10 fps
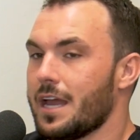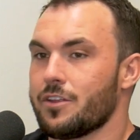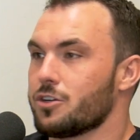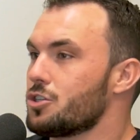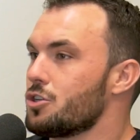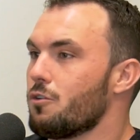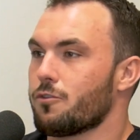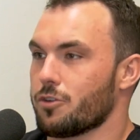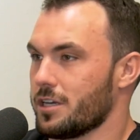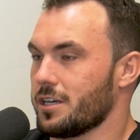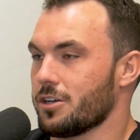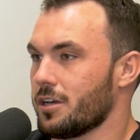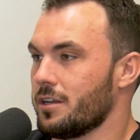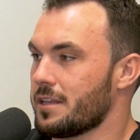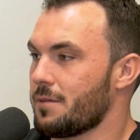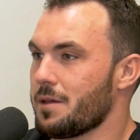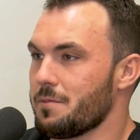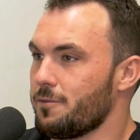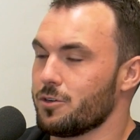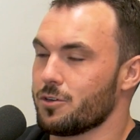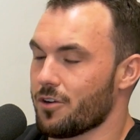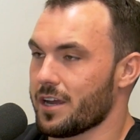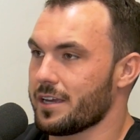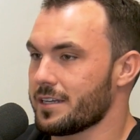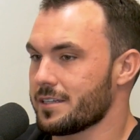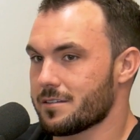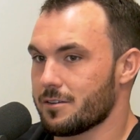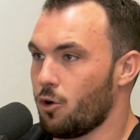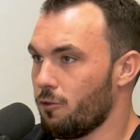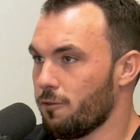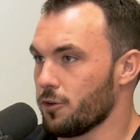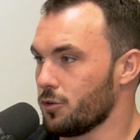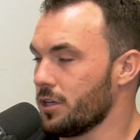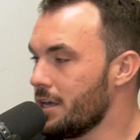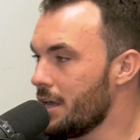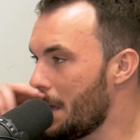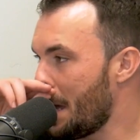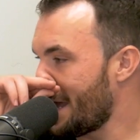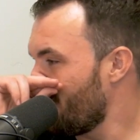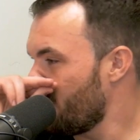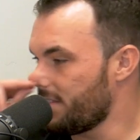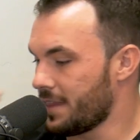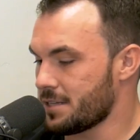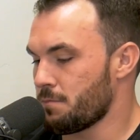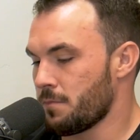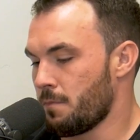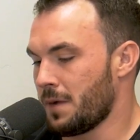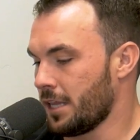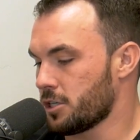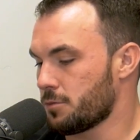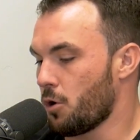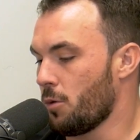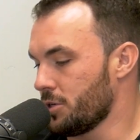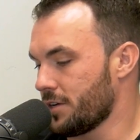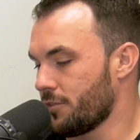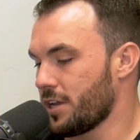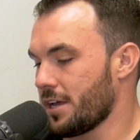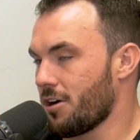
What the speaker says: And they're so freaking good. They make me feel great, and it's whole food. That's my lunch almost every day.